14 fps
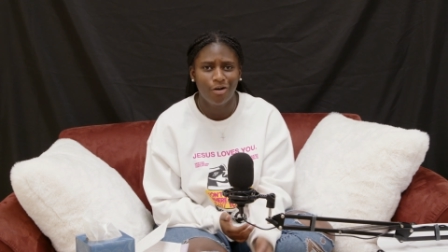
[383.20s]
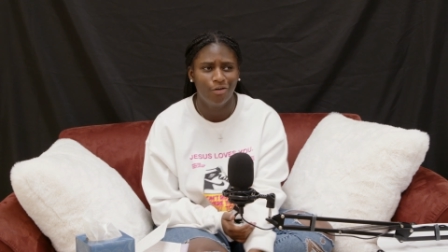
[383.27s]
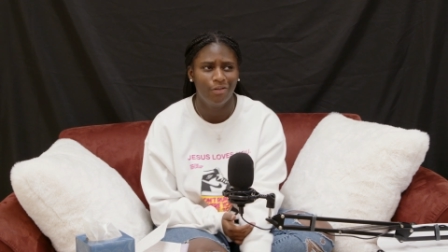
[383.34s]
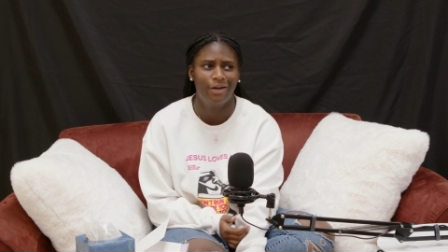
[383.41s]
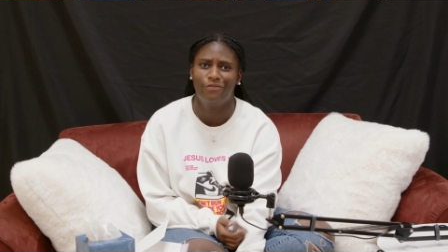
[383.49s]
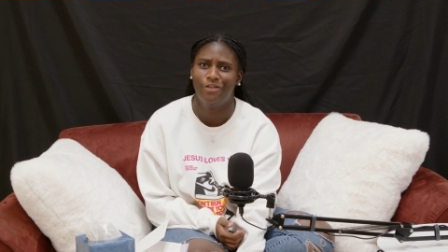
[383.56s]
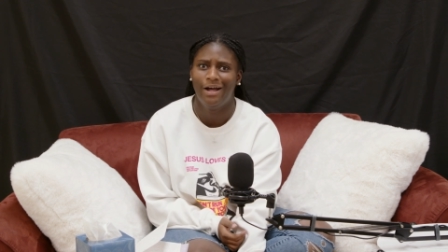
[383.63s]

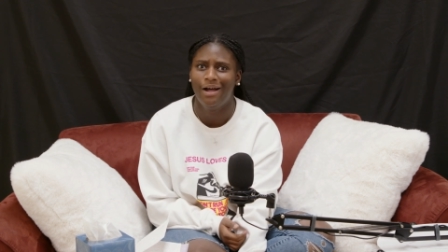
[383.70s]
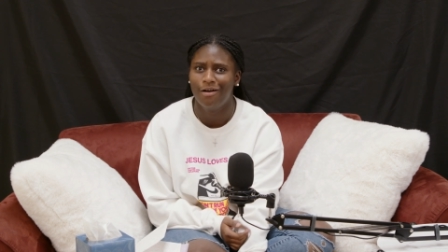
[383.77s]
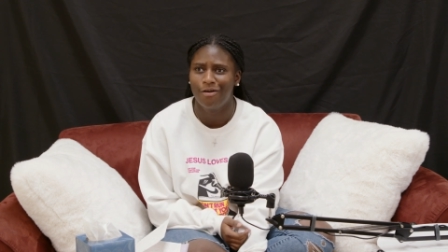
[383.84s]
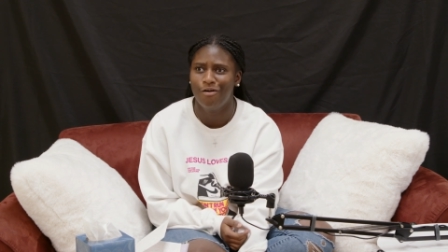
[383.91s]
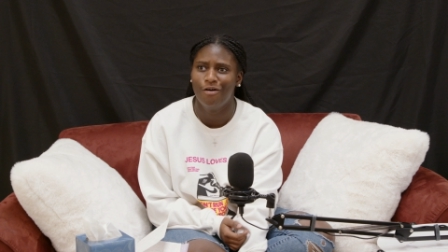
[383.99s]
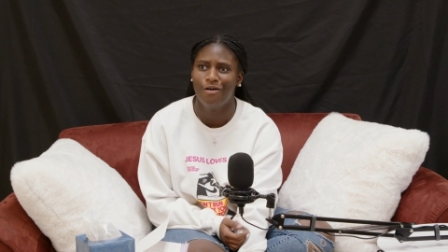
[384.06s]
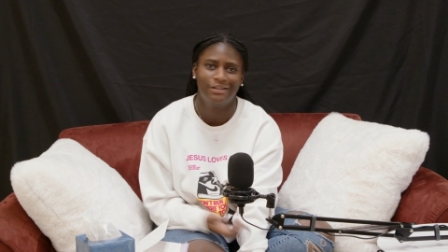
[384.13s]

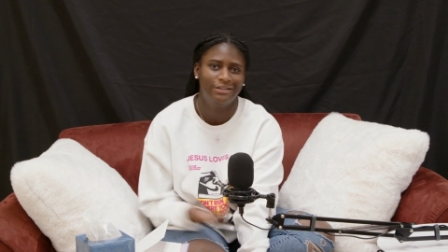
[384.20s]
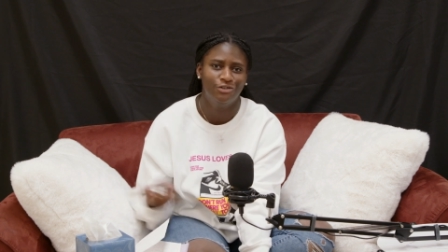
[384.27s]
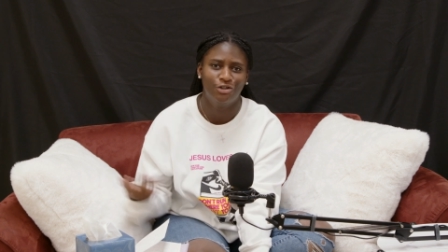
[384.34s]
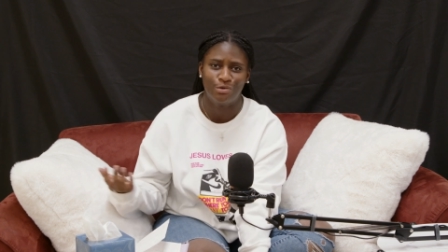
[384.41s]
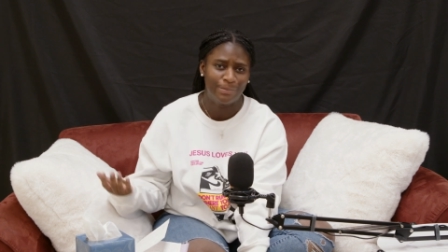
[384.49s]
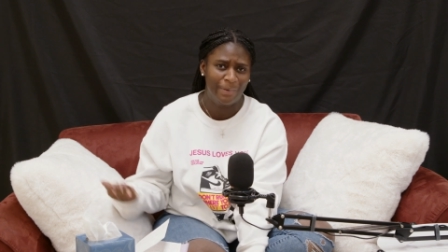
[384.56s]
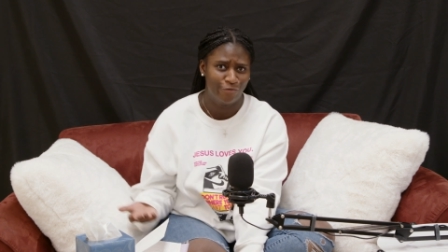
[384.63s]
alcohol, because, you know,
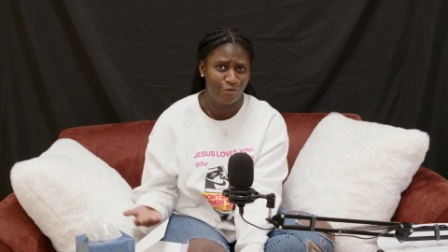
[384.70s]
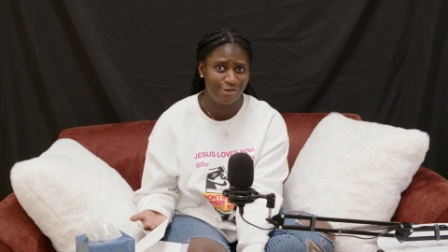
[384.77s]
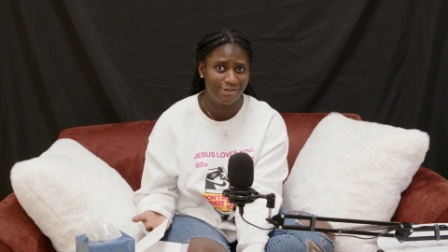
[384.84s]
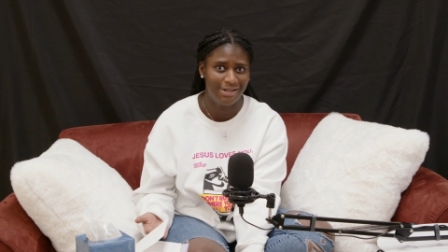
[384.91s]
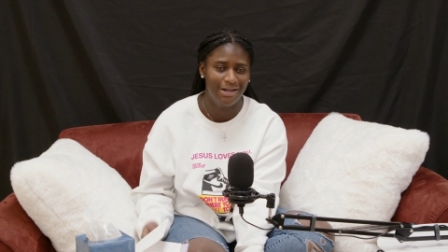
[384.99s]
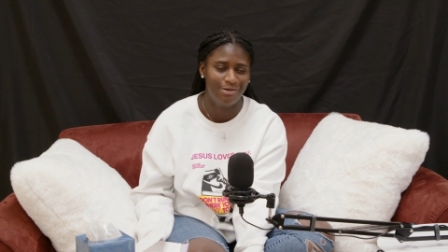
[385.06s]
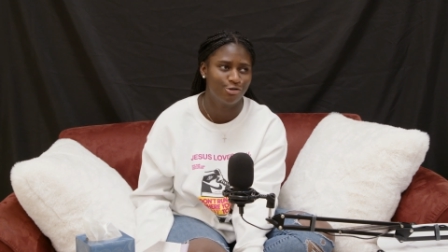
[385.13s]
it's my first
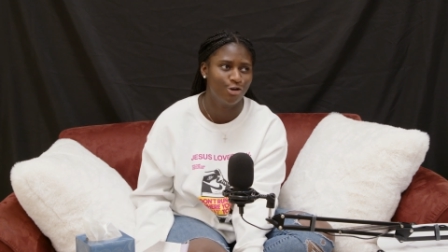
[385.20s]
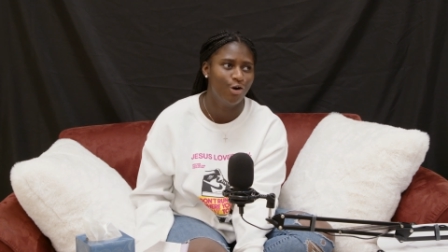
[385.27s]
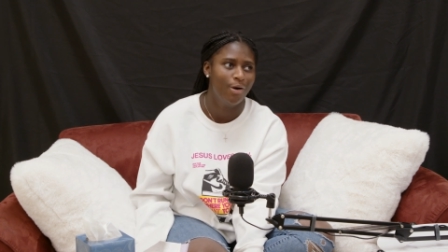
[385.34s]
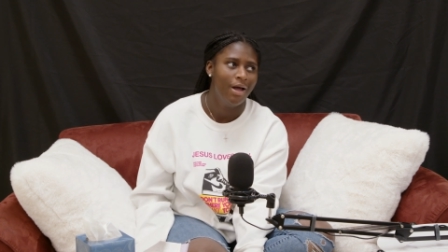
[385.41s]
time. So,